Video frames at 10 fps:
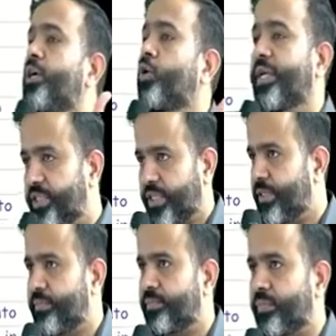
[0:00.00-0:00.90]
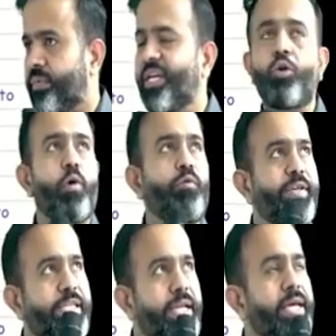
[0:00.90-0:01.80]
donation, then
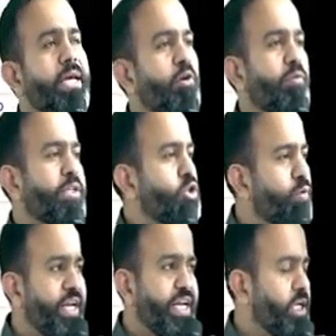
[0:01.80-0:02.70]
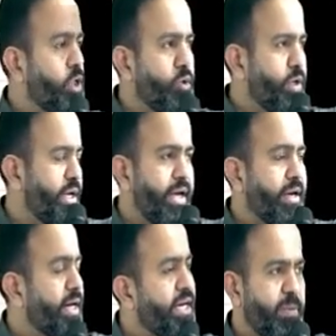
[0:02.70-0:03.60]
obviously first you will include
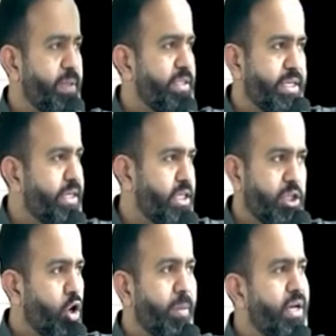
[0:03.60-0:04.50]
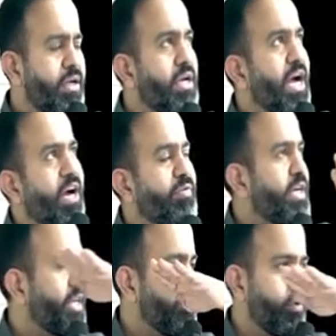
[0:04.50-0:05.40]
100% in the normal. After
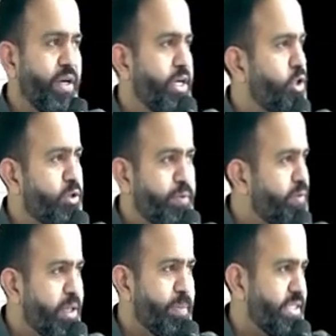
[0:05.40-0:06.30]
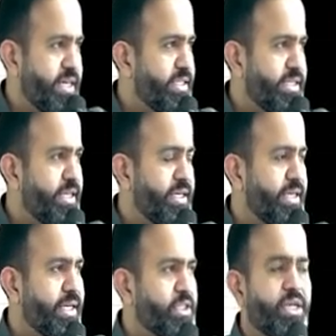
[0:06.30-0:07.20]
that you will reduce 15% standard
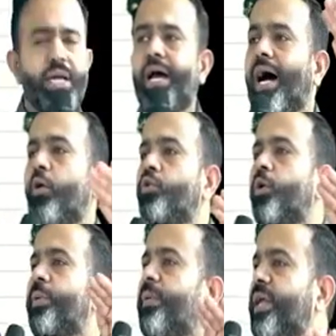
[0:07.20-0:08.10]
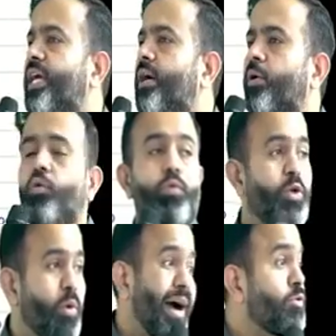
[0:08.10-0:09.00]
deduction. Out of remaining amount
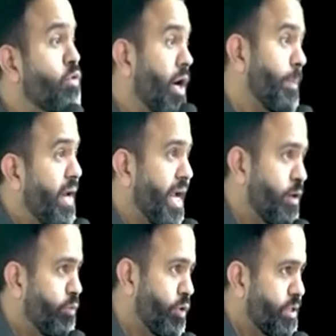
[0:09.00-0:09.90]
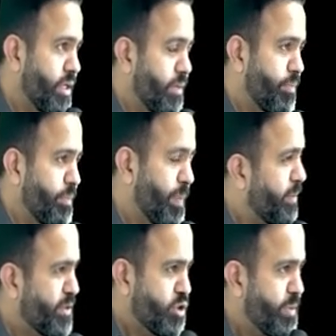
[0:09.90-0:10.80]
you have to apply it for the
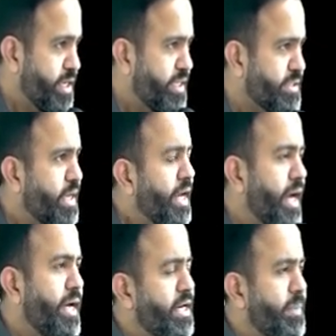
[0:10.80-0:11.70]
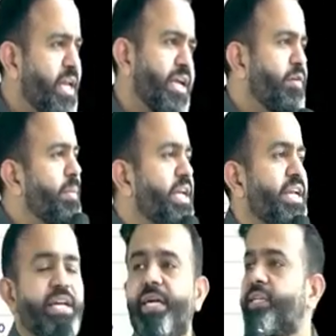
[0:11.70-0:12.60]
purpose of trust, and remaining will be
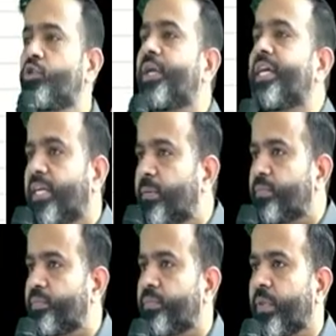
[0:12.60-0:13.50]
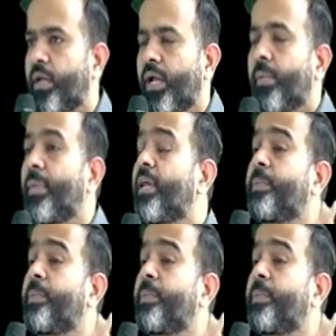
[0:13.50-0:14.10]
treated as your income. But if